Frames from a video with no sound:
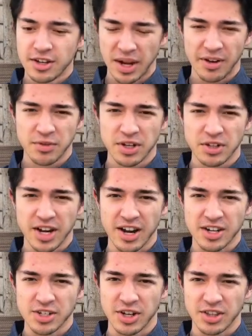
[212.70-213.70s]
But every other
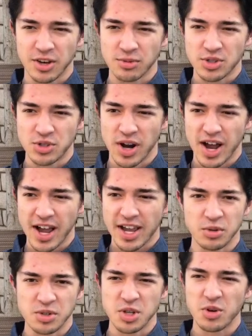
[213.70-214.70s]
character I thought was dry.
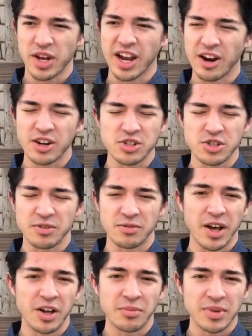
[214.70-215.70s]
There was no character
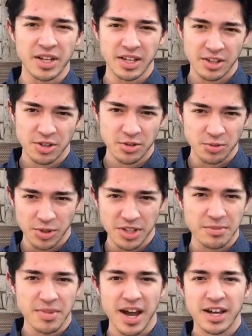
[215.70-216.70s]
development either
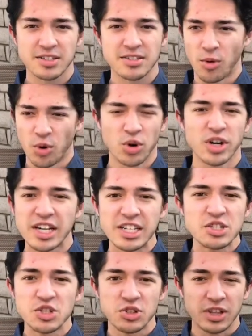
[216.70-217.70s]
with Max or
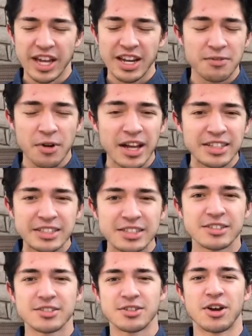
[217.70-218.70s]
his lady friend,
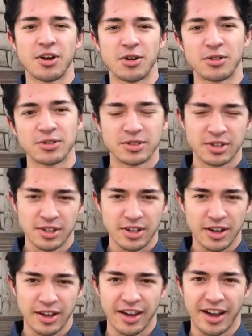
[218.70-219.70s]
so
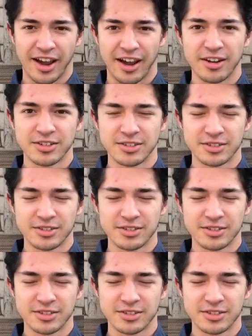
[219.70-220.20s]
yeah.